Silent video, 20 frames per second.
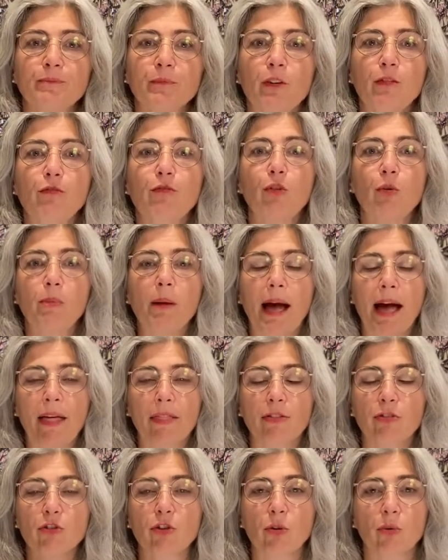full
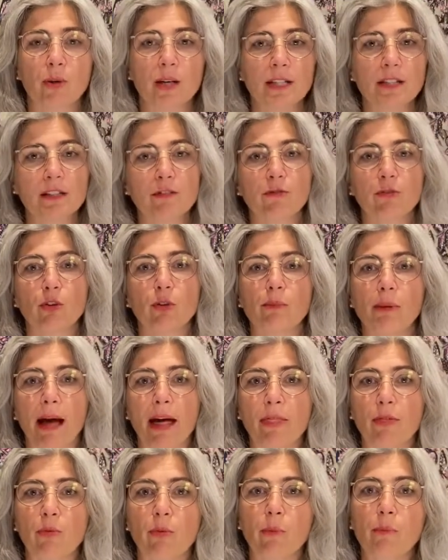bath, so it's a full
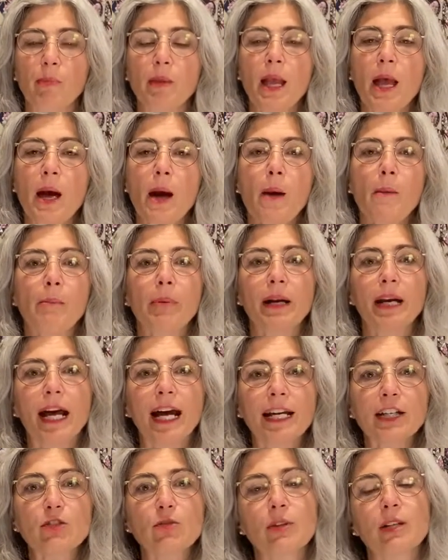bathroom. But
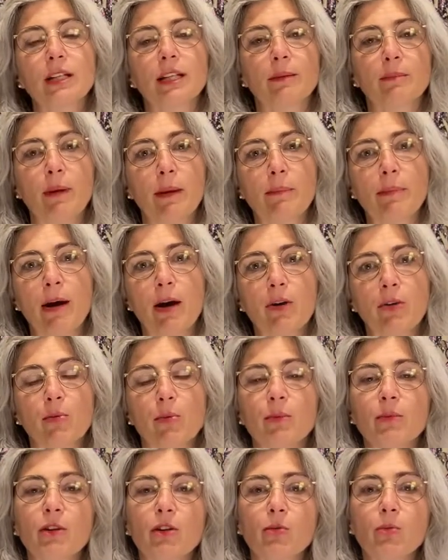I treat it like my powder
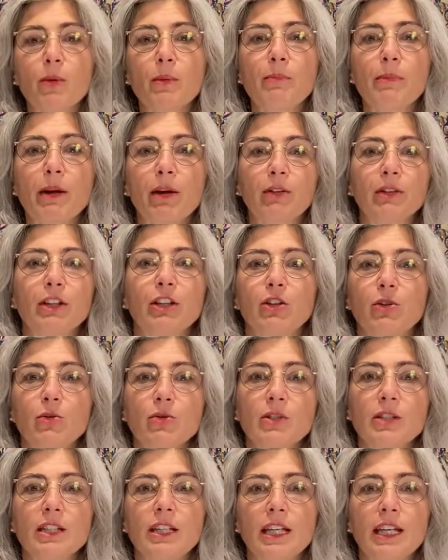room because we barely
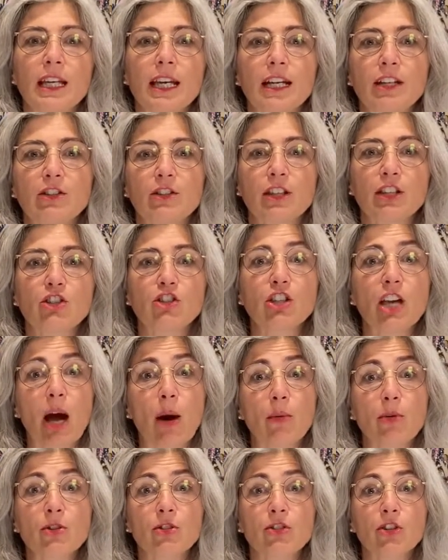use the
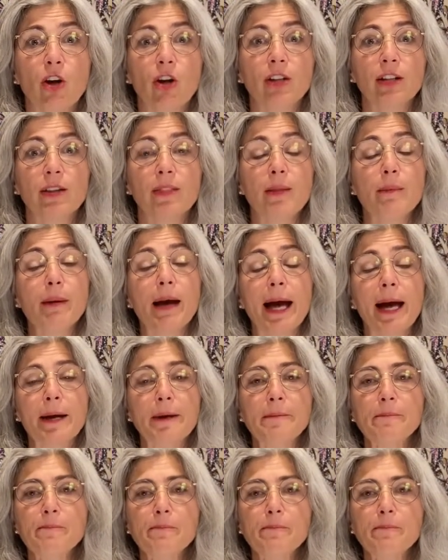shower stall in the back.